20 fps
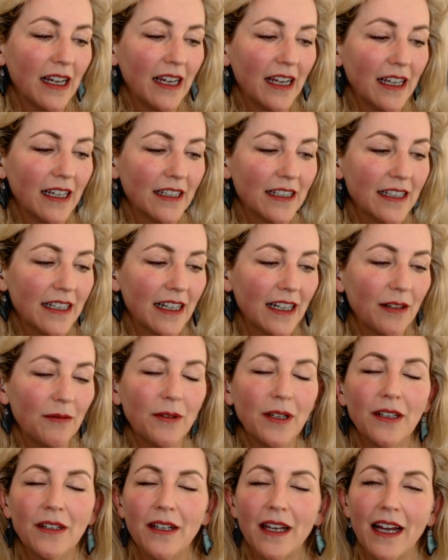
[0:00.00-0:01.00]
And
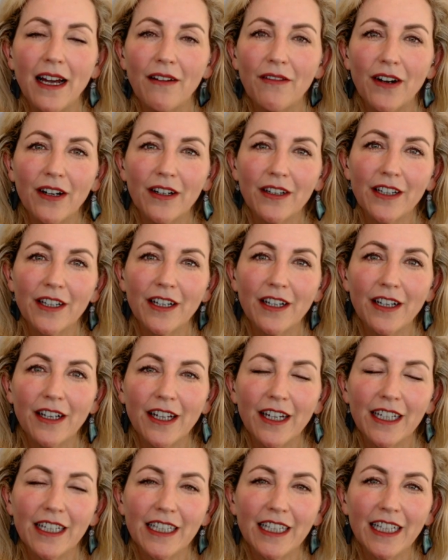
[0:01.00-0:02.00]
we'll have our
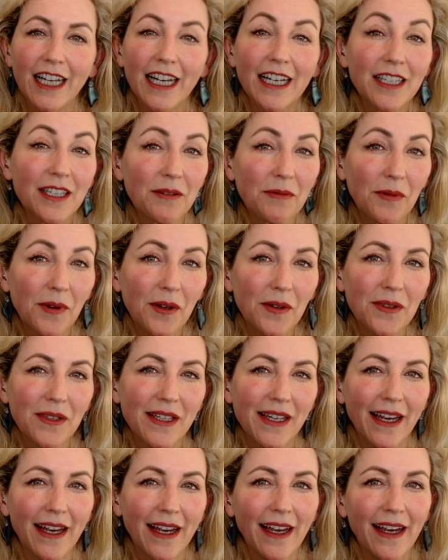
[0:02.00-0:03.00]
little glass of
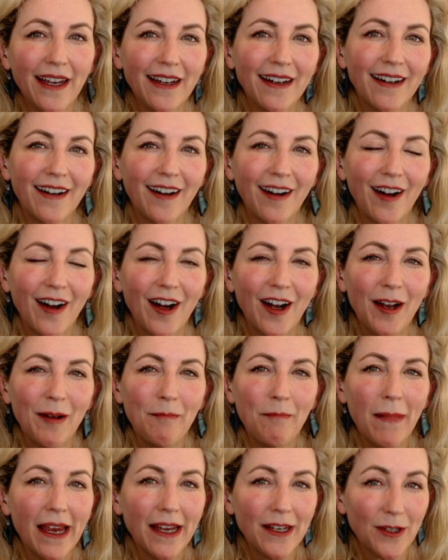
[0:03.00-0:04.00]
rosé
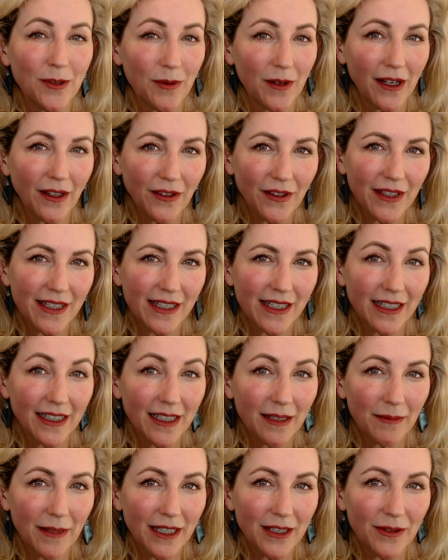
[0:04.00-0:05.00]
on May 12th,
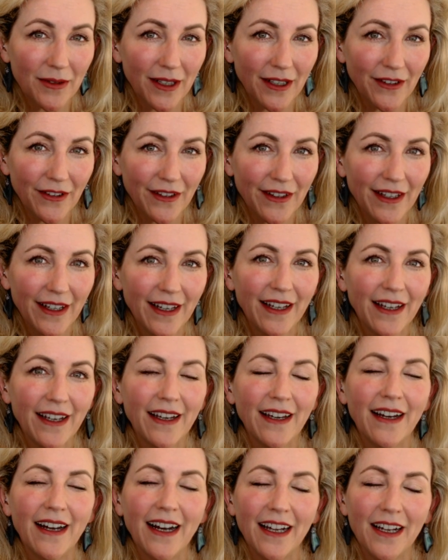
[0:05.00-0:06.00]
Sunday, May 12th.
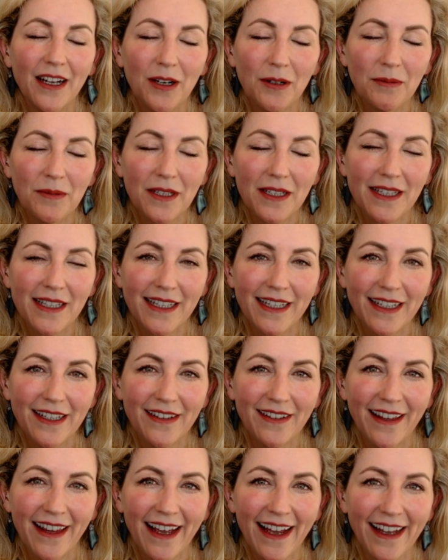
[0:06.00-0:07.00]
I hope to see
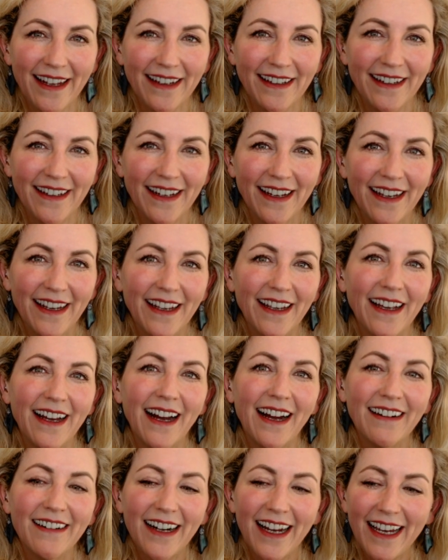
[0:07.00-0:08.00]
you then.
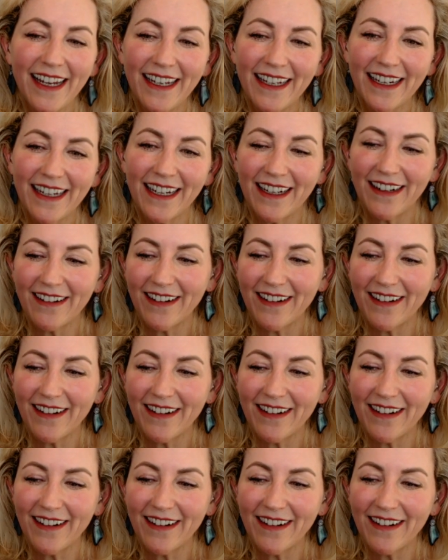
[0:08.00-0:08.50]
All right.